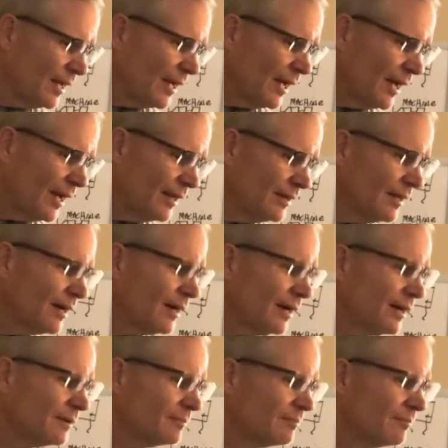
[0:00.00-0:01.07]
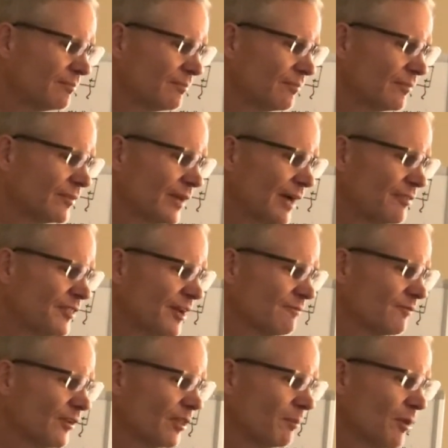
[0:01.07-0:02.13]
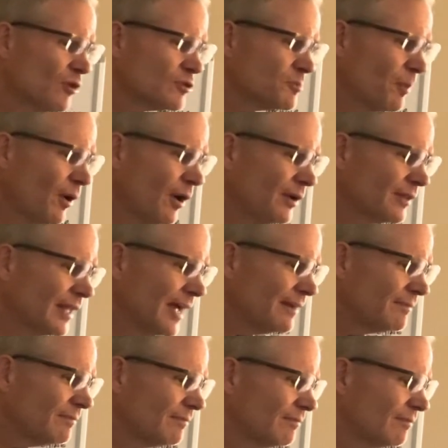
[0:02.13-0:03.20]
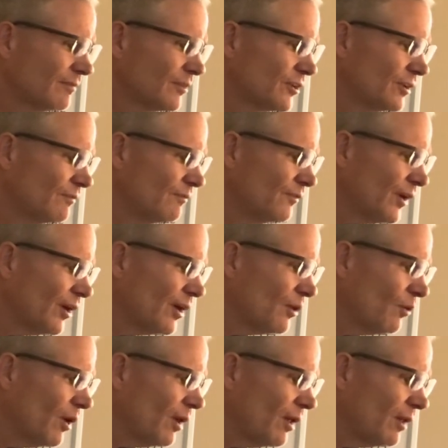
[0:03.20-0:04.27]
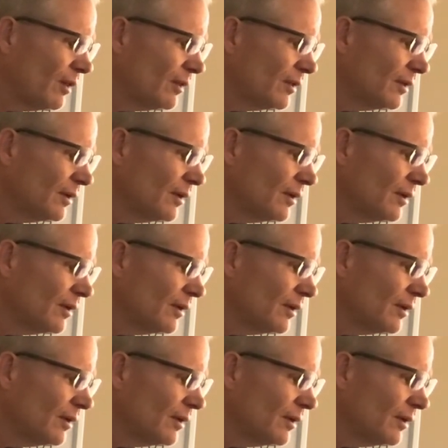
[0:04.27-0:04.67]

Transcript: And I think for the most part, that could very well